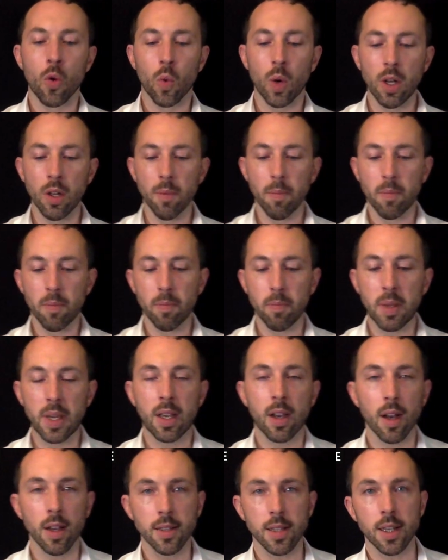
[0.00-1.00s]
Well,
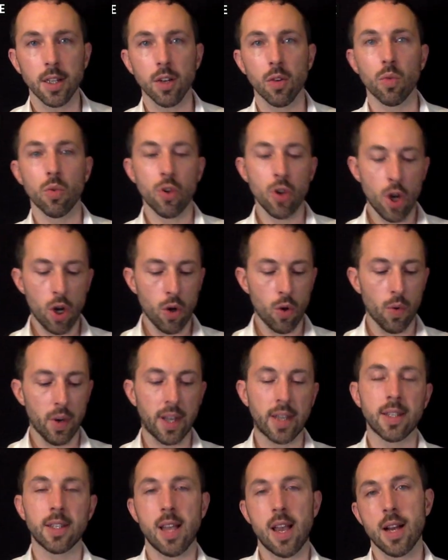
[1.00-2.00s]
because I don't know
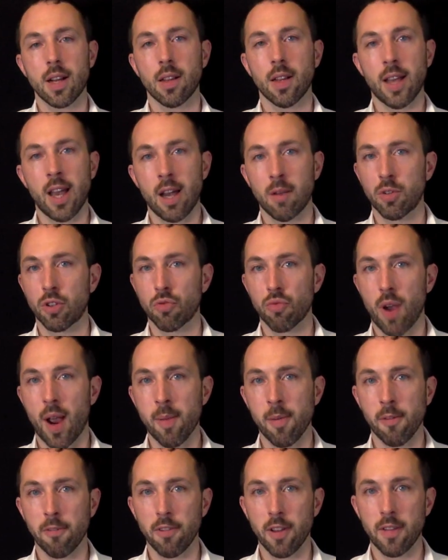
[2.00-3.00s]
exactly how much
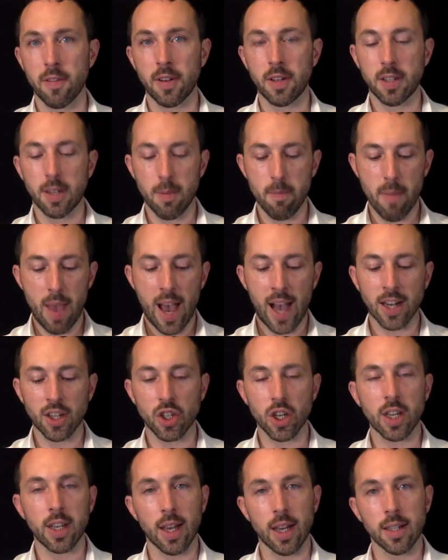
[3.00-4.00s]
riboflavin to
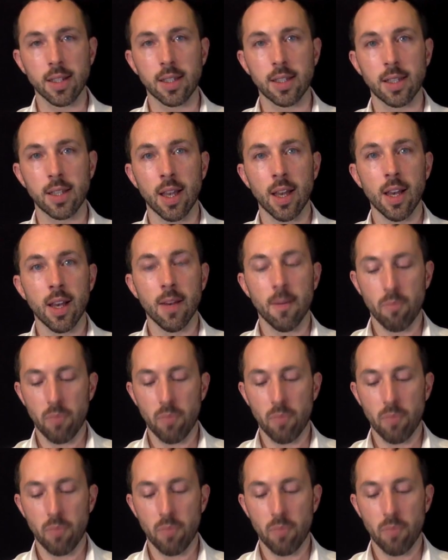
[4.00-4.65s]
match against